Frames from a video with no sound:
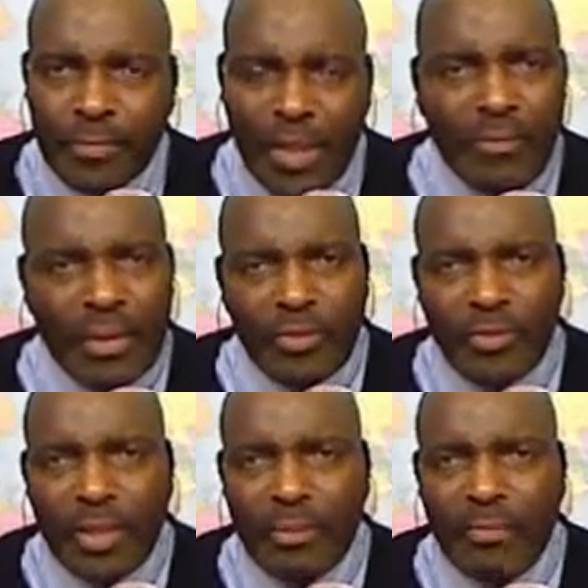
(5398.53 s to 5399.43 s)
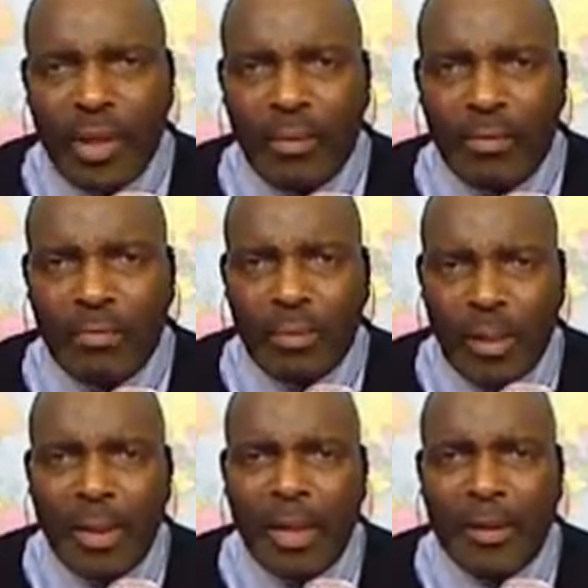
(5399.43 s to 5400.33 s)
having a drinking problem
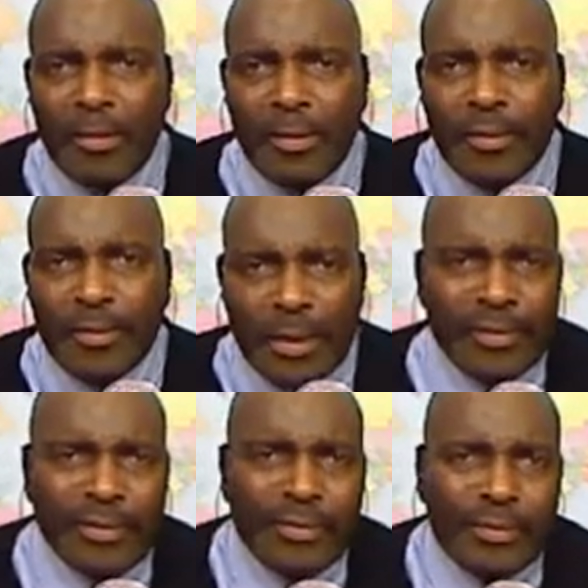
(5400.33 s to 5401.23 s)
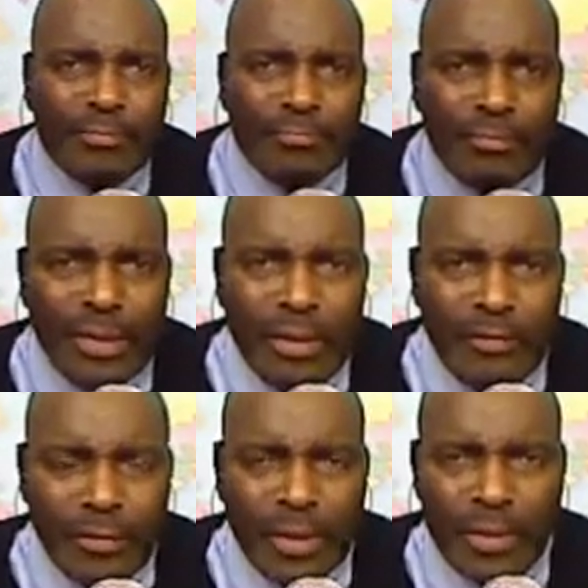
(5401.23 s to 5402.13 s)
among my cousins,
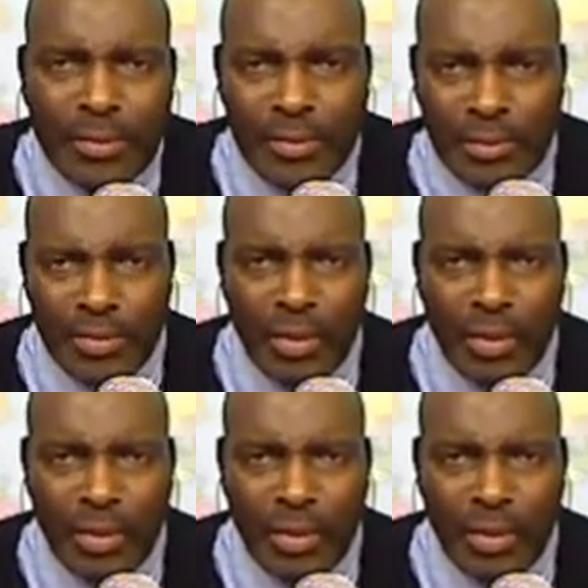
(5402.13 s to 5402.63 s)
first cousins and